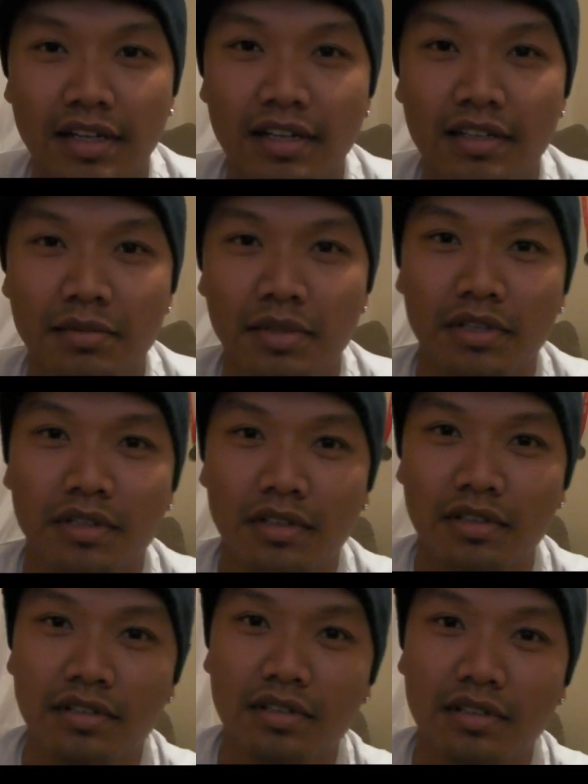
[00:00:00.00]
yeah, let me know.
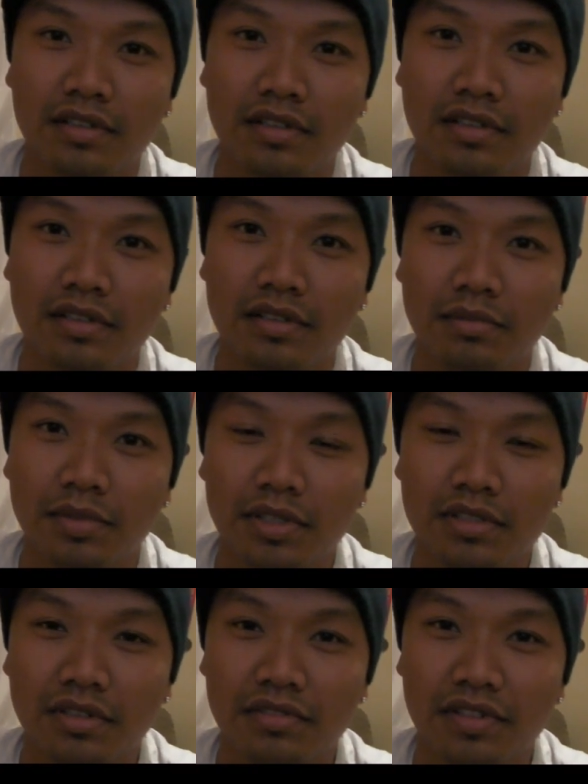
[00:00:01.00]

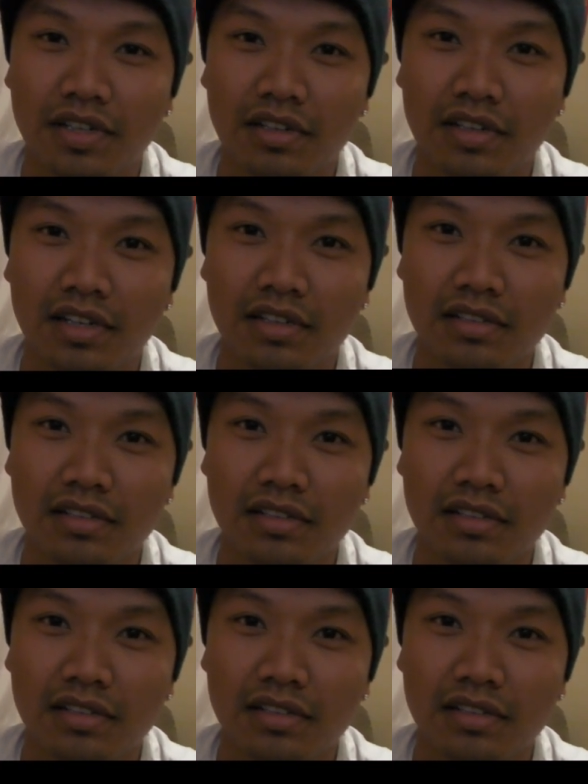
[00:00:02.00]
Peace out for now,